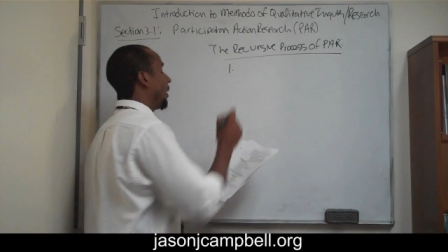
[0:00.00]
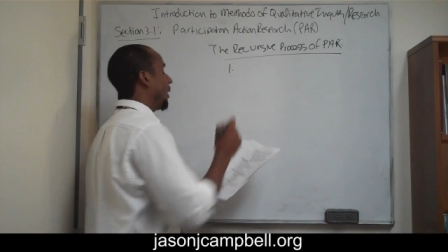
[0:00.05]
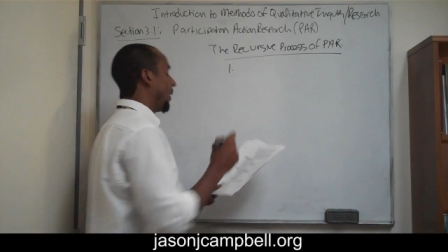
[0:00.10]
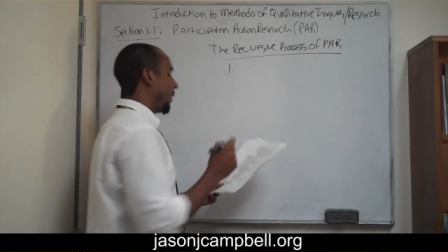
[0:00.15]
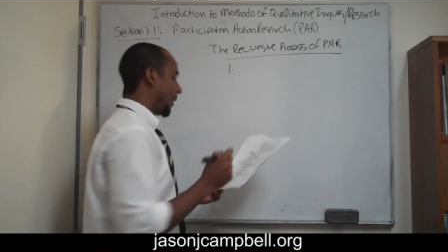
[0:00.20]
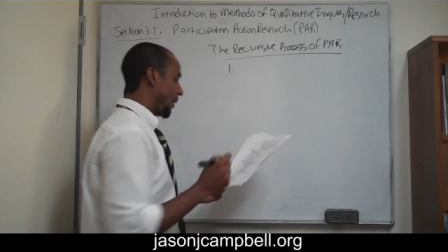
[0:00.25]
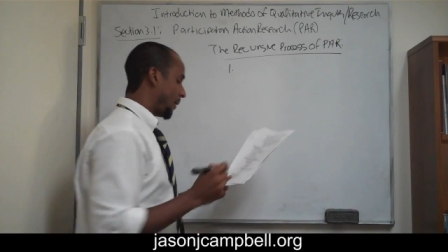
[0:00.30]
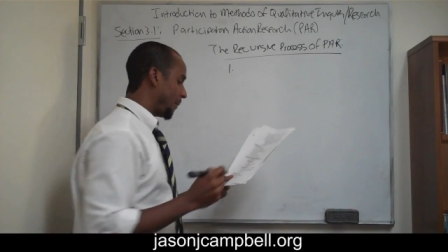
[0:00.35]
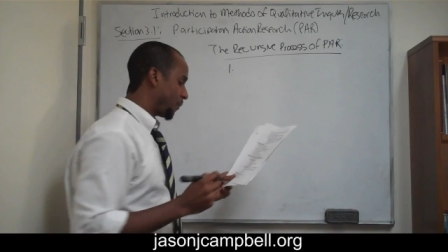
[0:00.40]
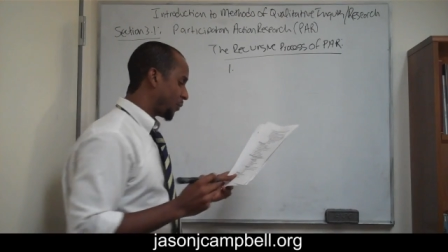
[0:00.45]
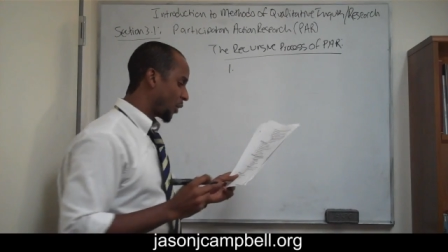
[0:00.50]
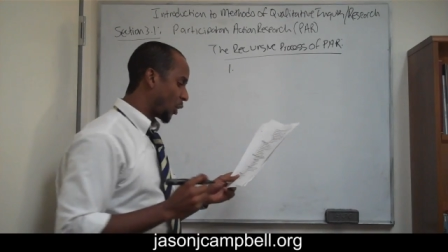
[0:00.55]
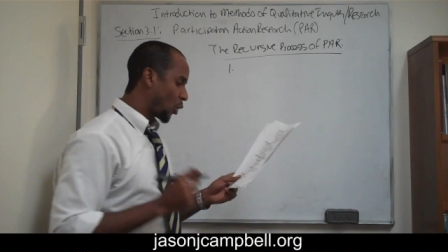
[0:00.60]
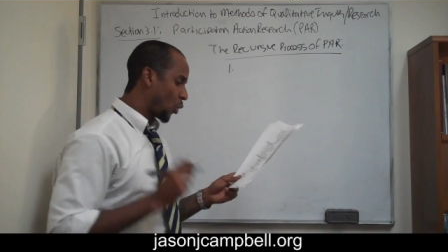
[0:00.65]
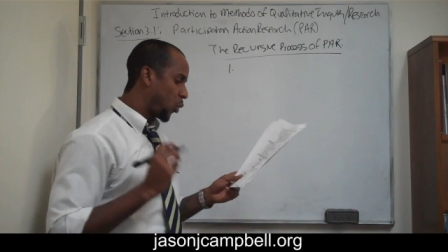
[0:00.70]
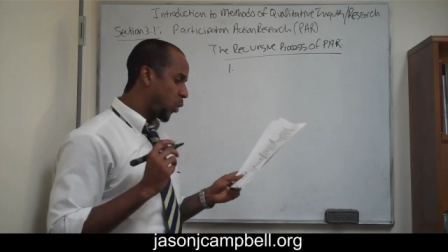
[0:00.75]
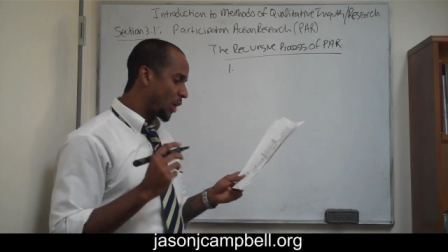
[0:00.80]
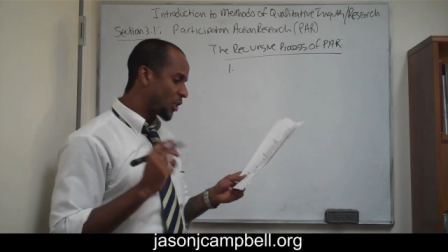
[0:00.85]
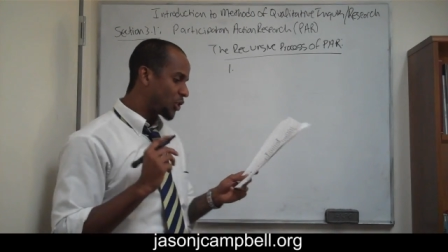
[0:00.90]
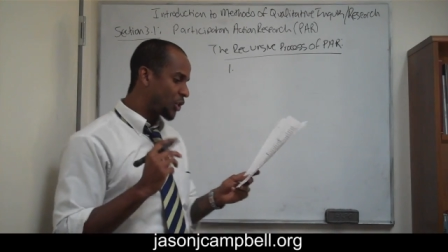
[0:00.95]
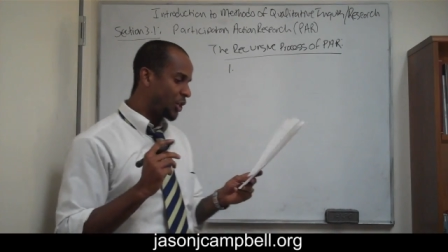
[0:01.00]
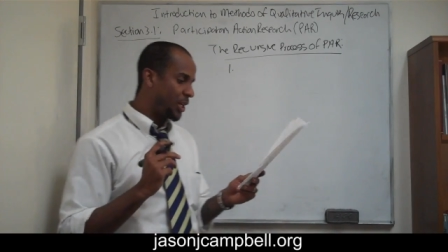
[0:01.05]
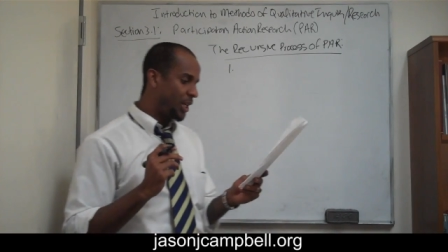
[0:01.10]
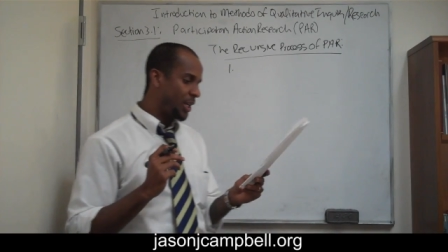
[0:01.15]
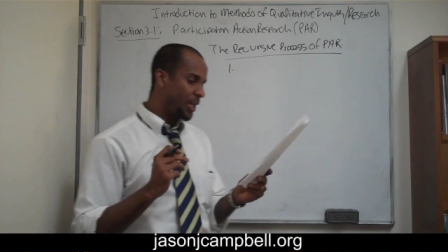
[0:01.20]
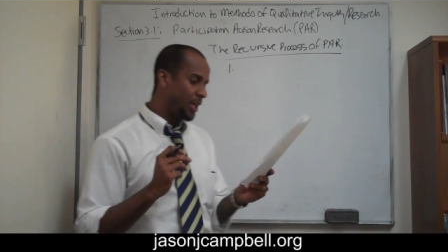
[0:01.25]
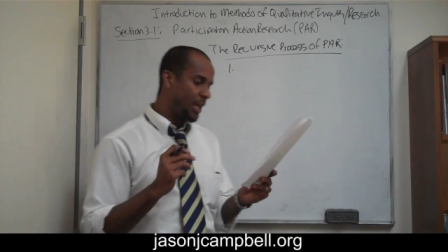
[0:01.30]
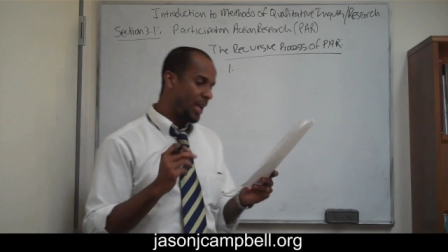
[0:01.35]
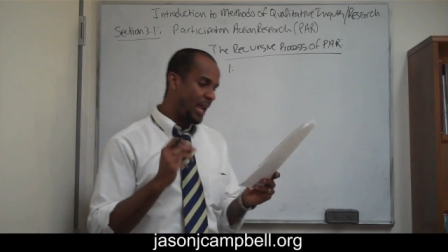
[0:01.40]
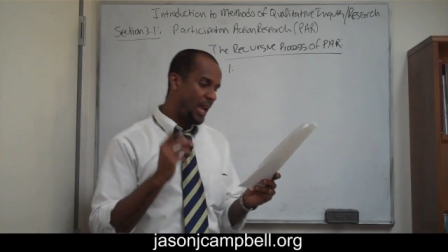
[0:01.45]
um,
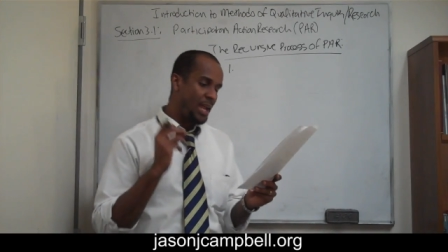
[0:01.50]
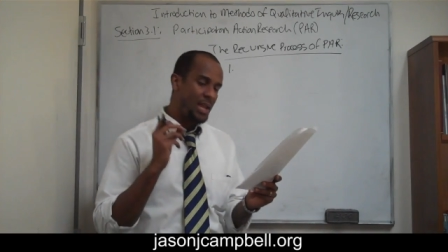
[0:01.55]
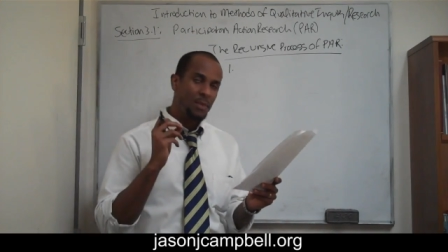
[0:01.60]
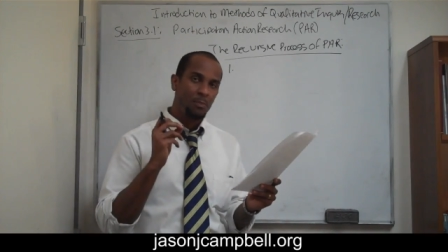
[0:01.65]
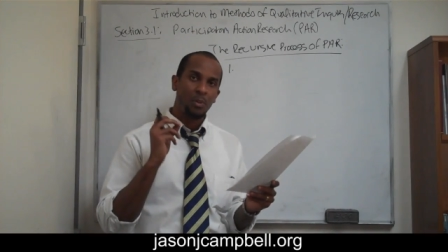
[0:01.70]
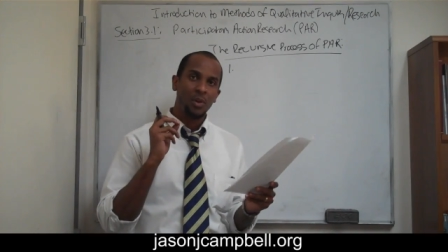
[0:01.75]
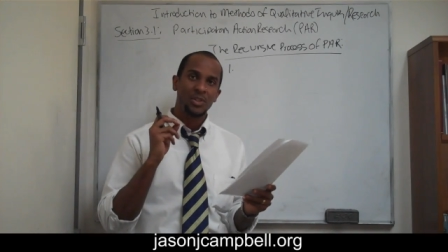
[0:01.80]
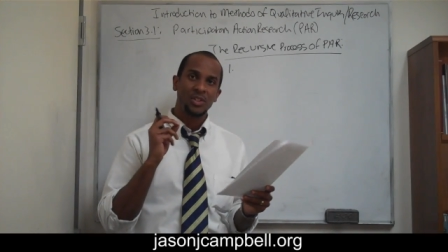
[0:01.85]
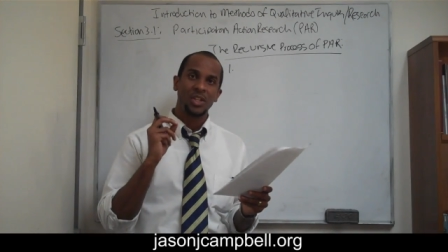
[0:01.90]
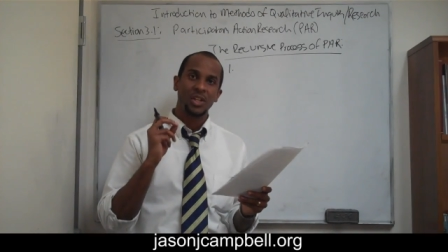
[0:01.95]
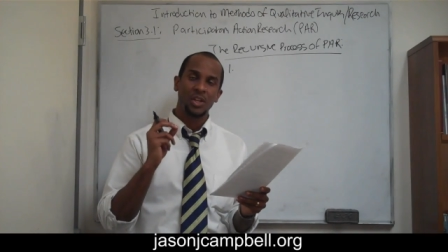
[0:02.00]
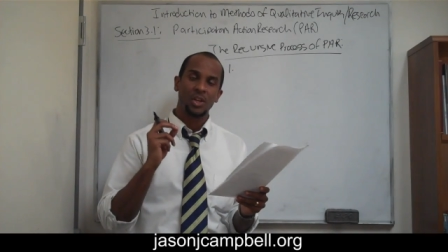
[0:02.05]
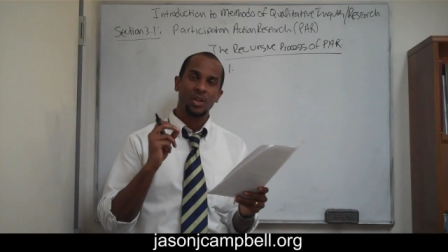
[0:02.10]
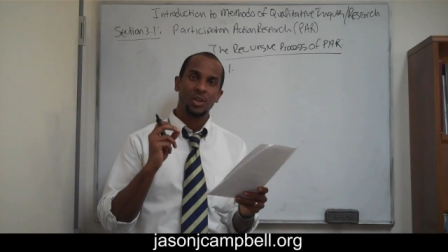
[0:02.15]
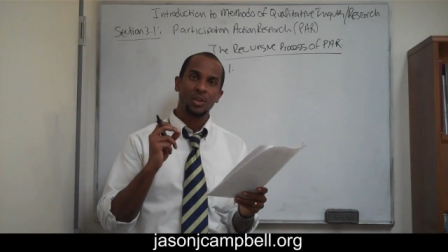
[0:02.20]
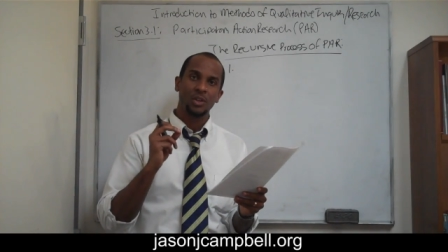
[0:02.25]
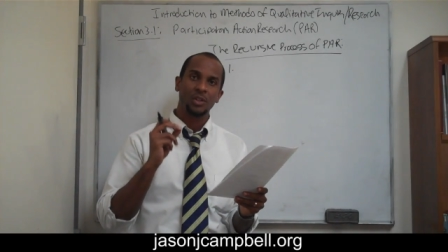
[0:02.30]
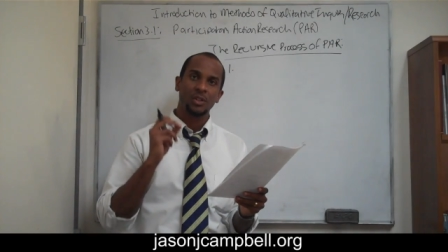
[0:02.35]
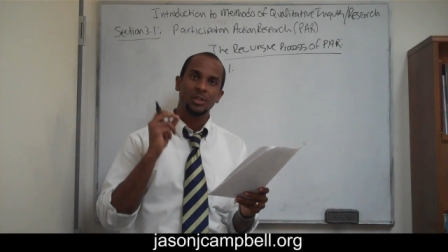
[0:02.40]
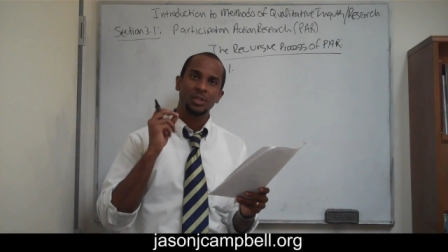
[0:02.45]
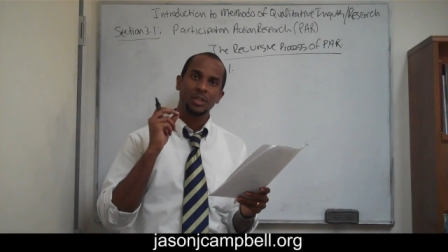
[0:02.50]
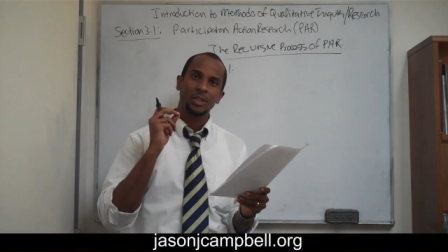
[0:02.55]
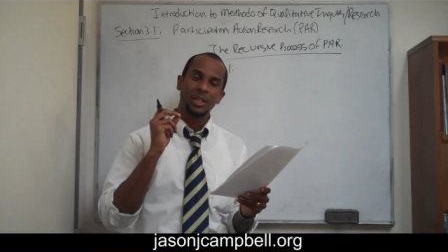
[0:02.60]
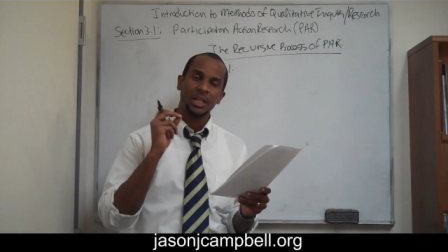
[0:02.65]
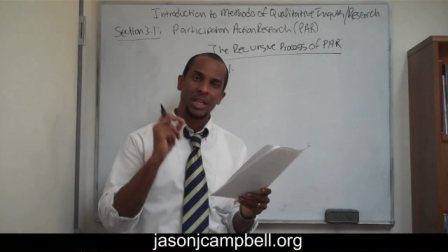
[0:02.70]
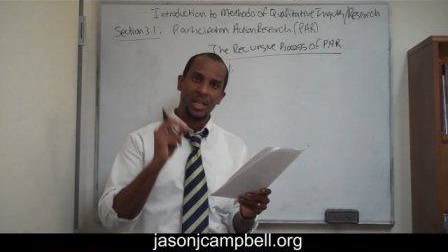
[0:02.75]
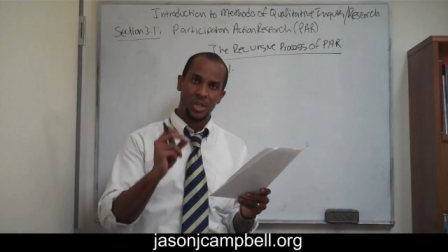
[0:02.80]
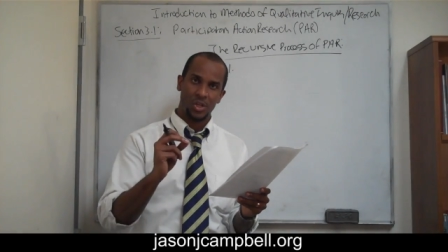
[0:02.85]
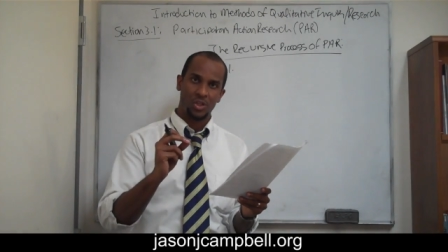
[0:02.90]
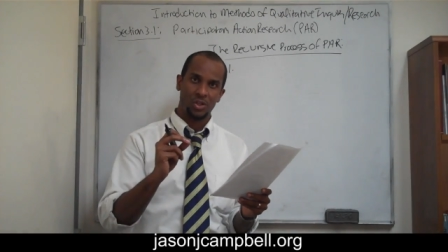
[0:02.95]
questioning a particular
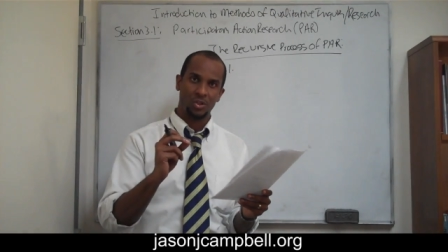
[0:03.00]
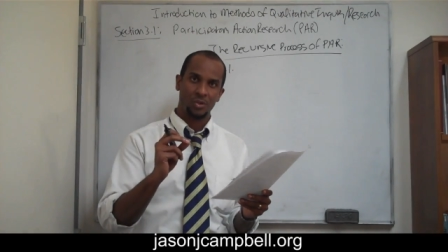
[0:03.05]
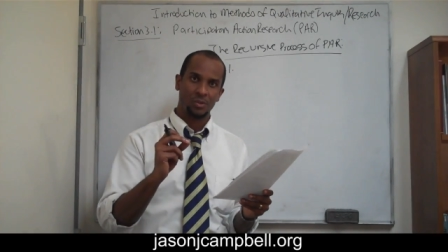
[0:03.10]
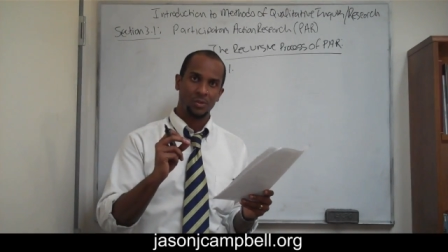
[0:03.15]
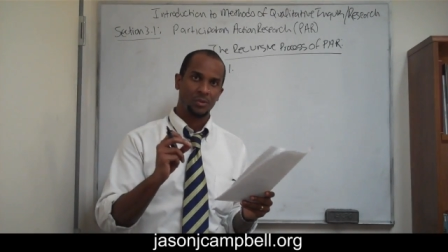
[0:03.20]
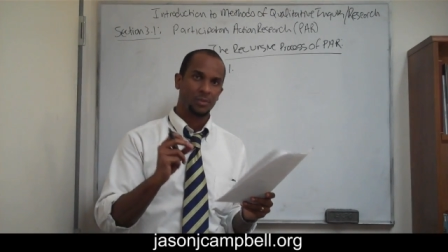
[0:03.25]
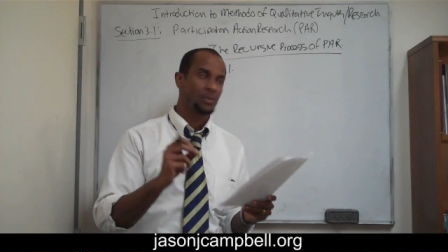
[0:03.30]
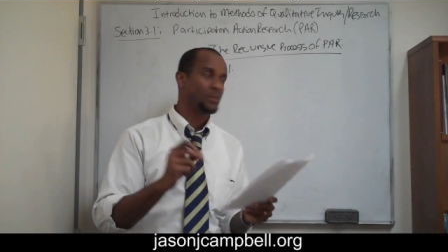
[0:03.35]
issue.